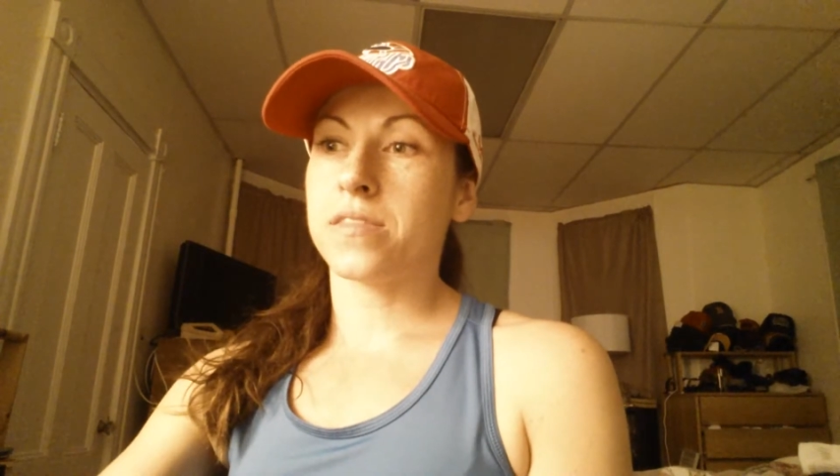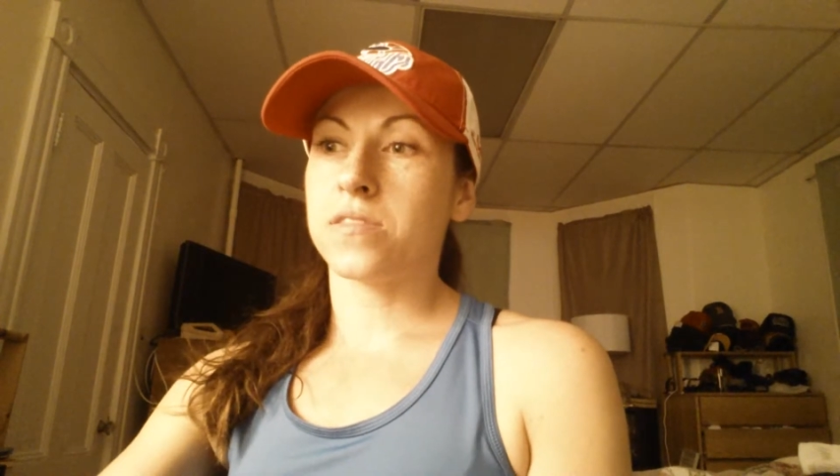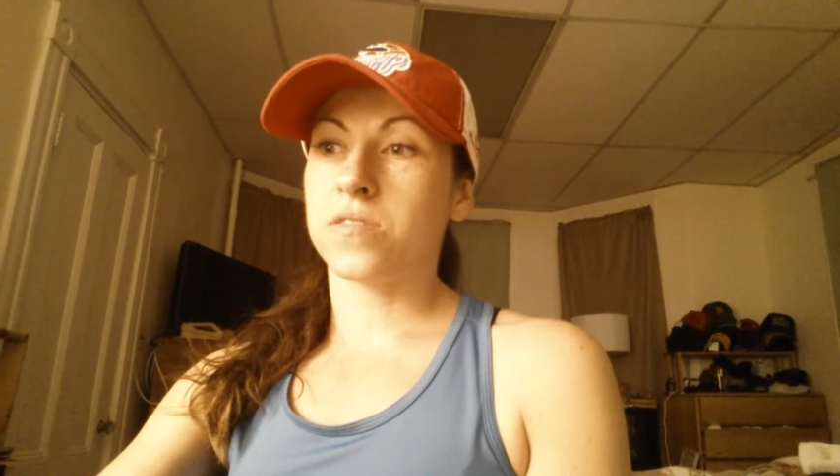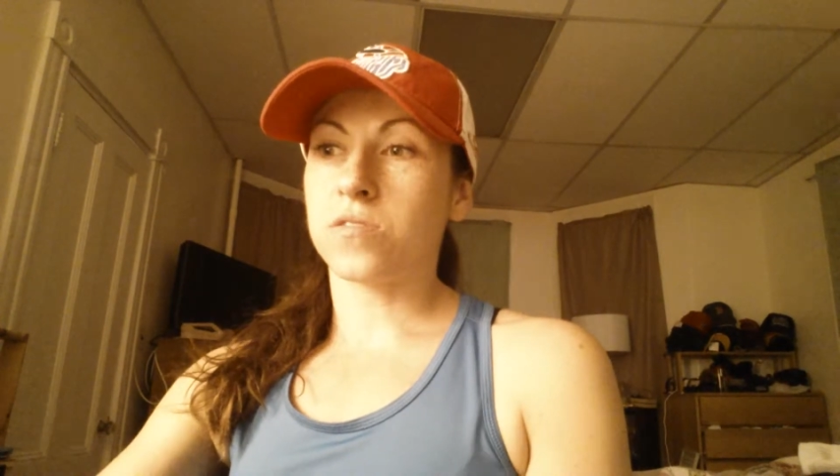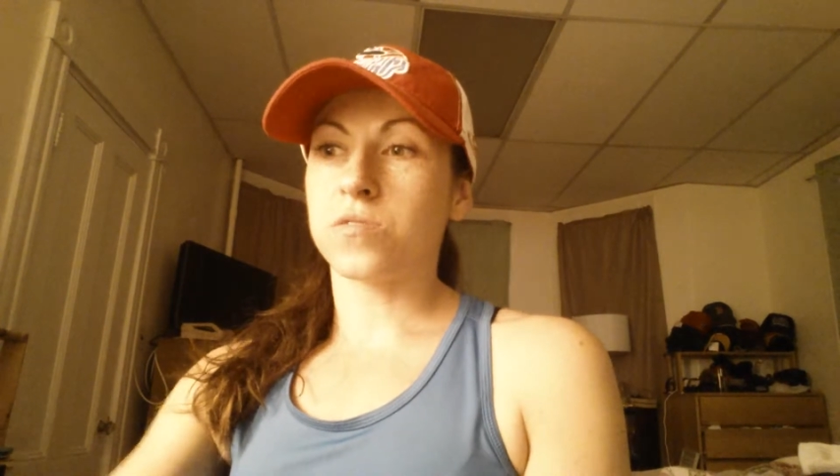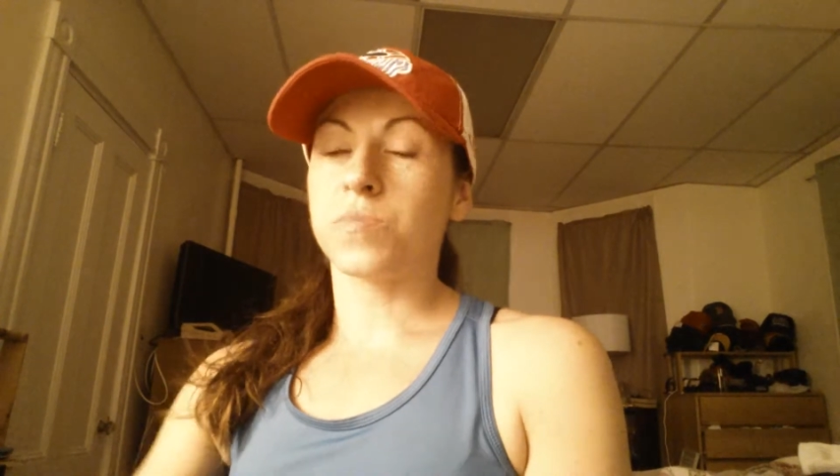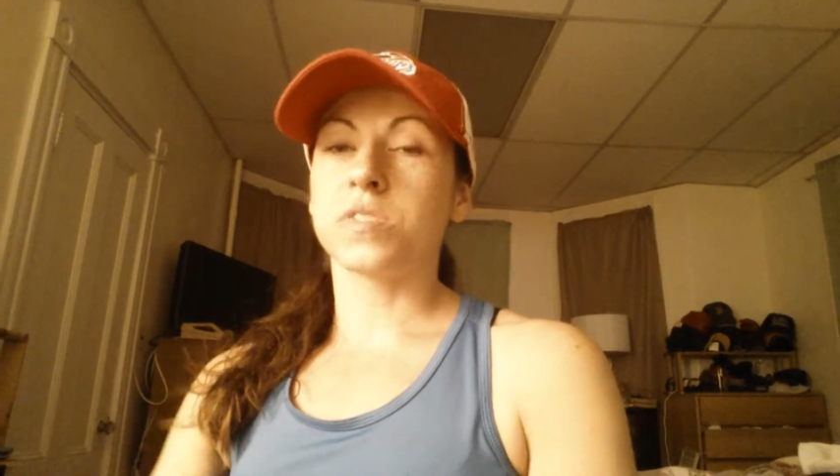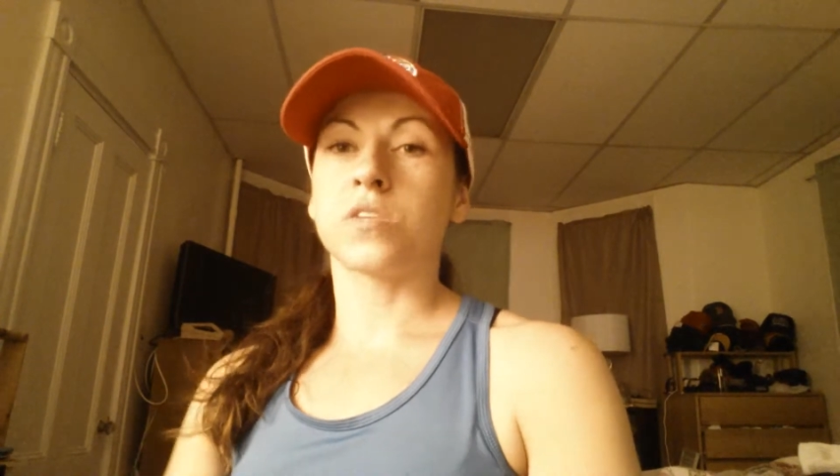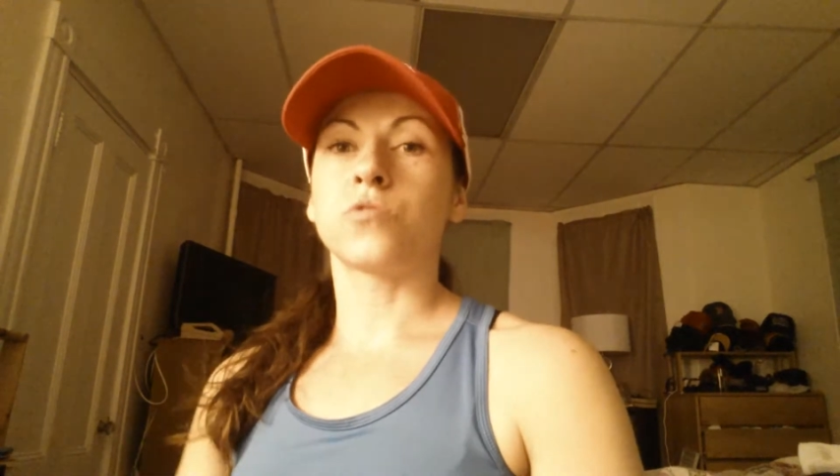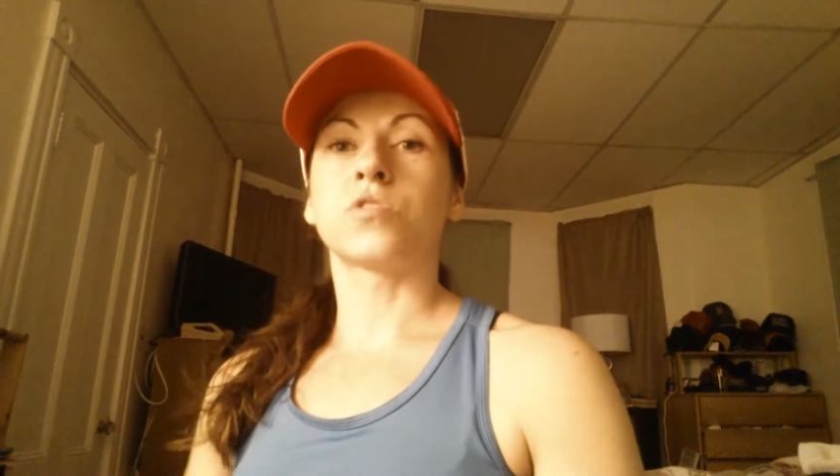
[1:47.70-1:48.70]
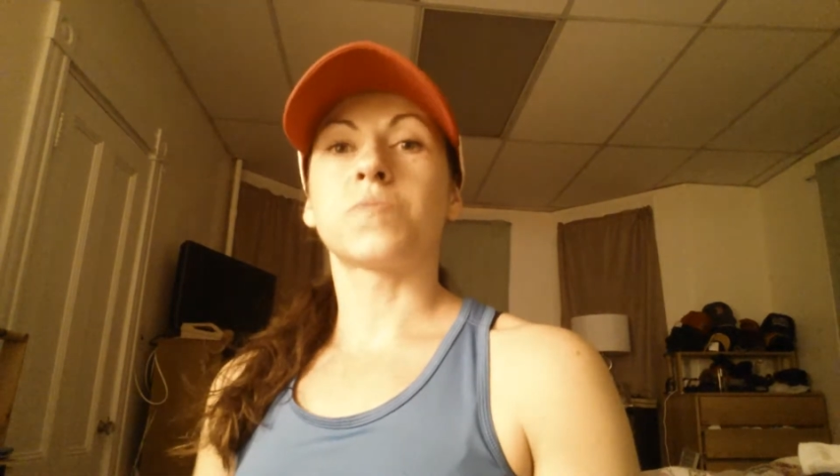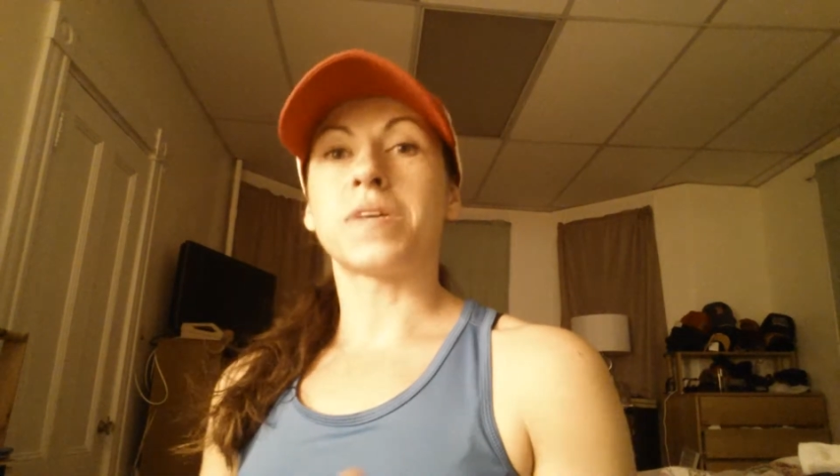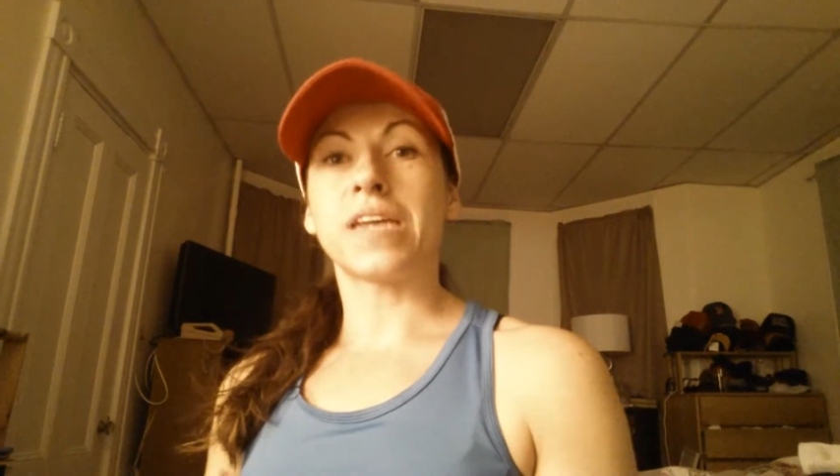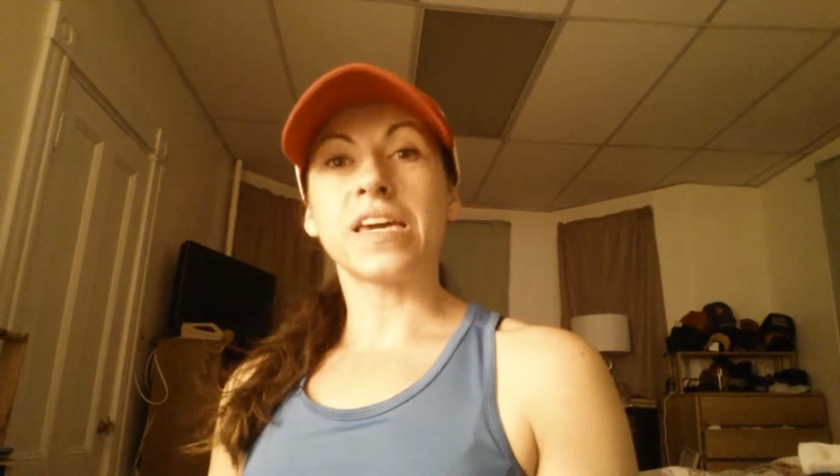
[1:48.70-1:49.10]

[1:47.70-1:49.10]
This also means that you should spend